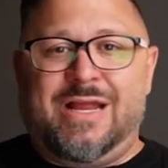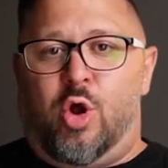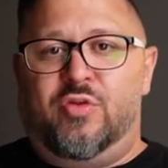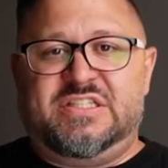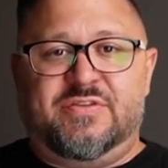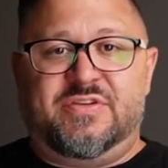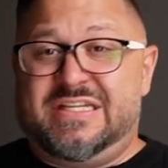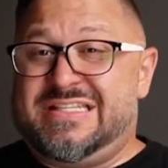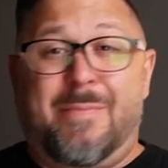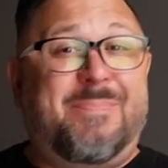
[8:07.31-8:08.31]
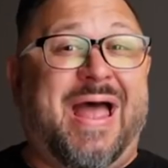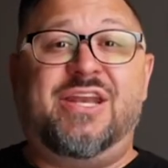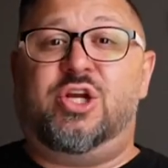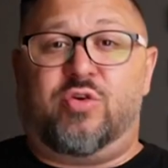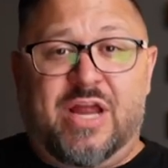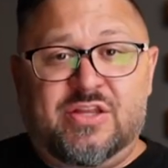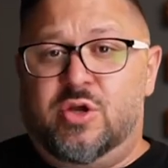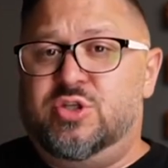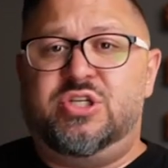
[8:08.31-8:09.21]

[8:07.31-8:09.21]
all these different things, it's not bad to create those.